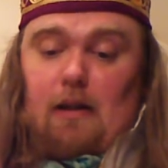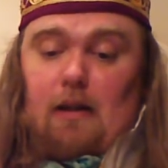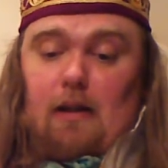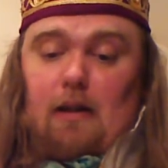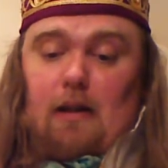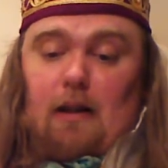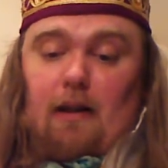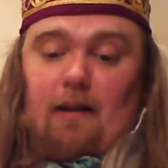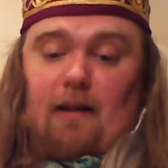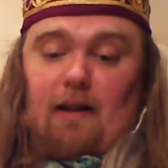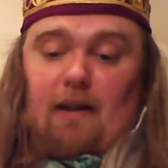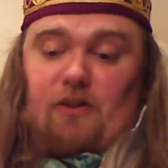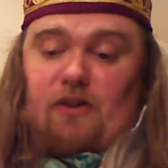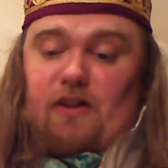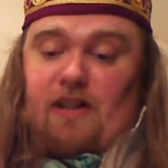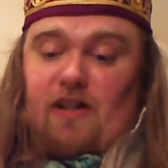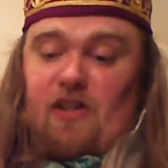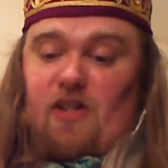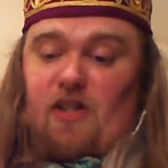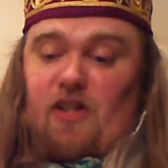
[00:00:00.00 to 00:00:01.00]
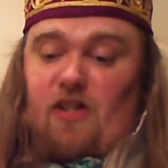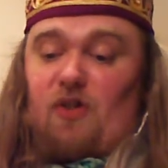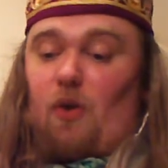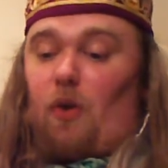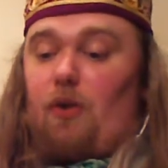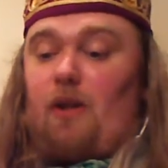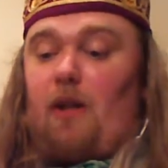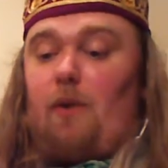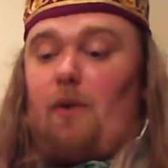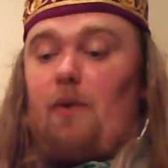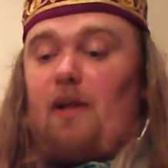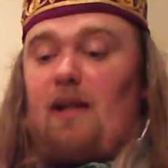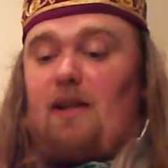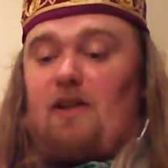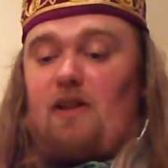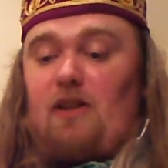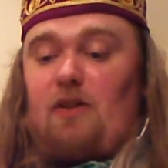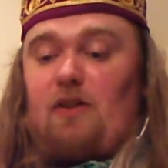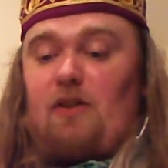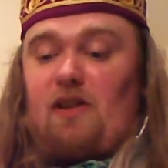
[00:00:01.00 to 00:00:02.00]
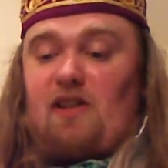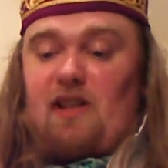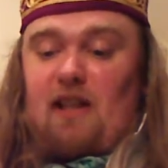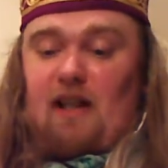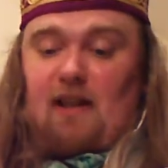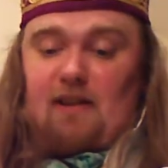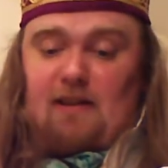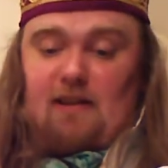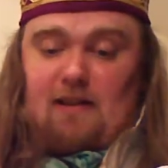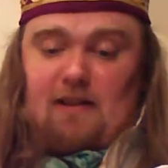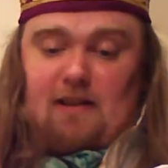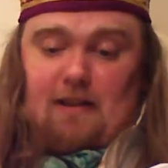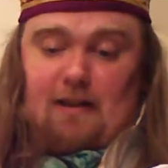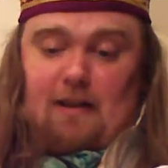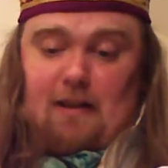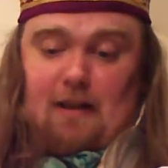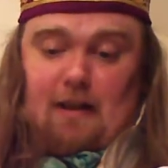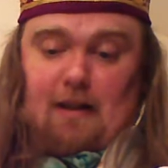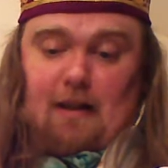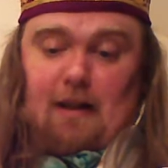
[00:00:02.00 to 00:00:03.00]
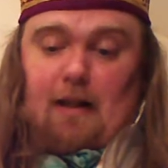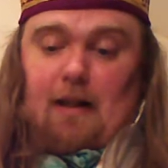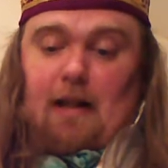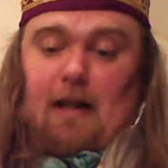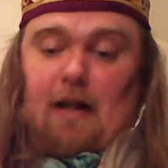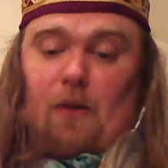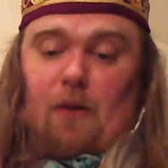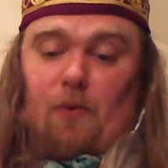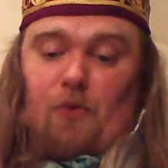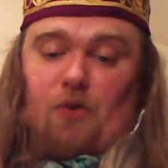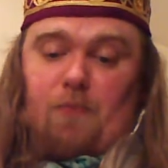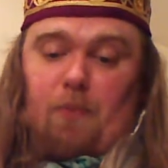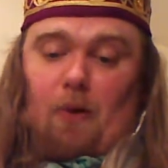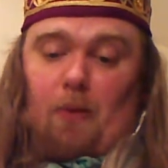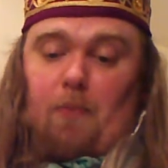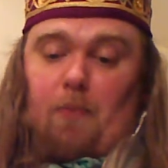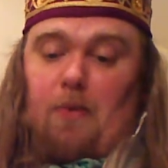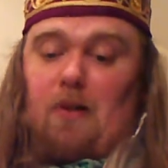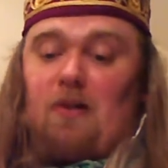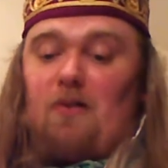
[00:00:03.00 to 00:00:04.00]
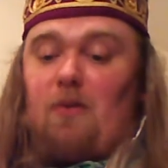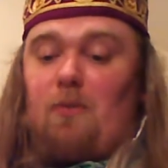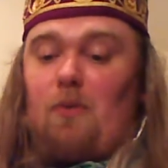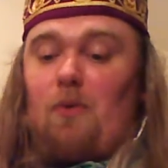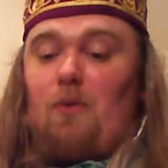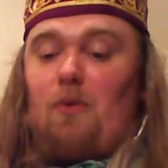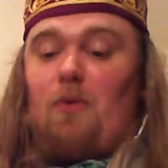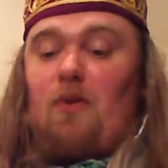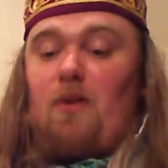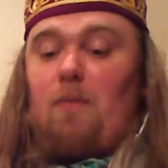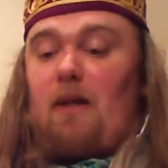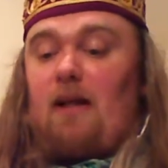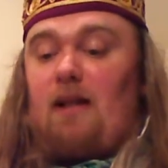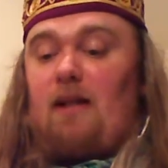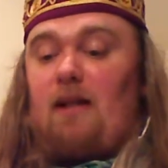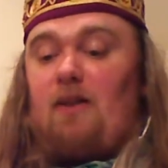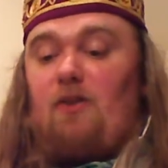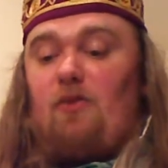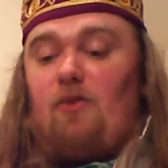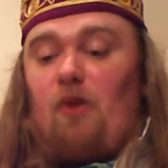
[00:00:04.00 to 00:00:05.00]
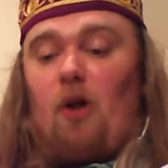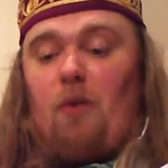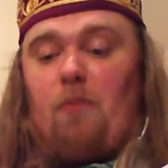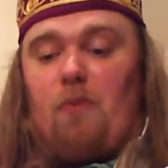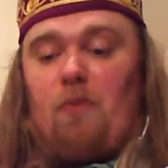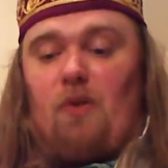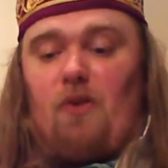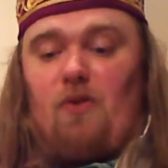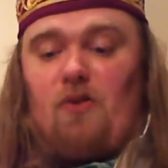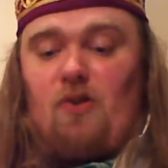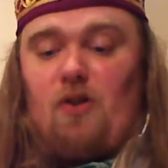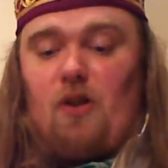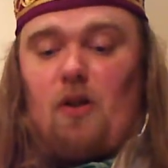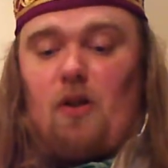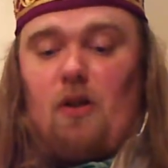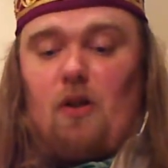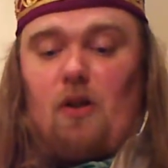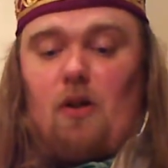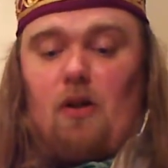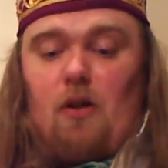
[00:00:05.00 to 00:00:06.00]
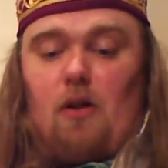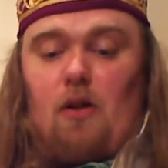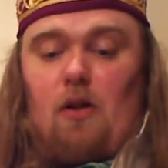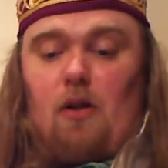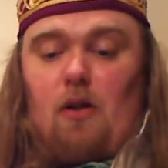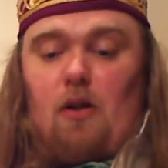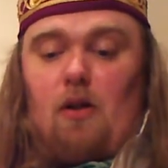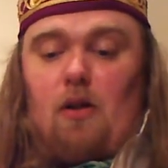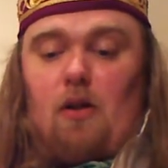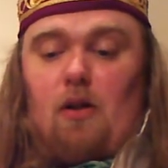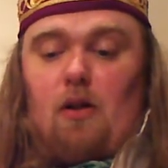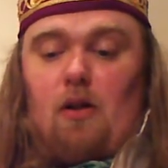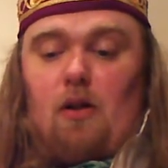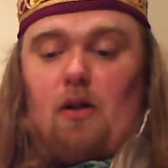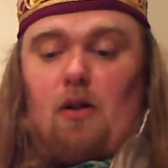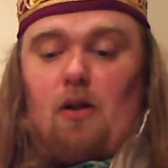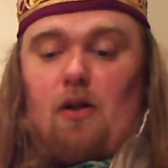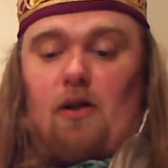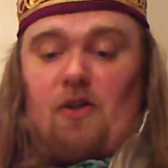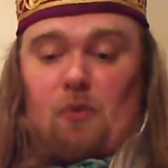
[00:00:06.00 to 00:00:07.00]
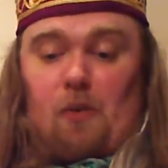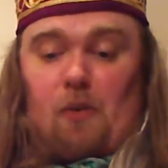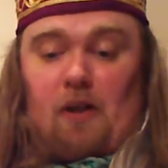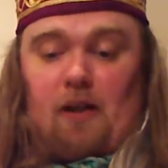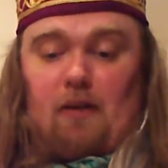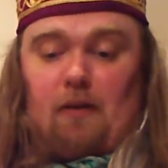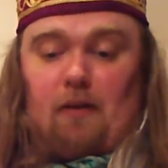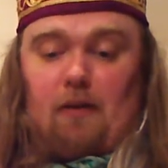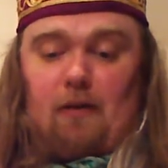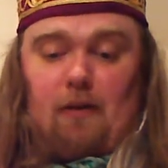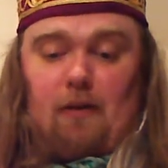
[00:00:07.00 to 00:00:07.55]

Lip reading: And that tradition is not unique to Christianity. It was popular among the pagan Romans as well.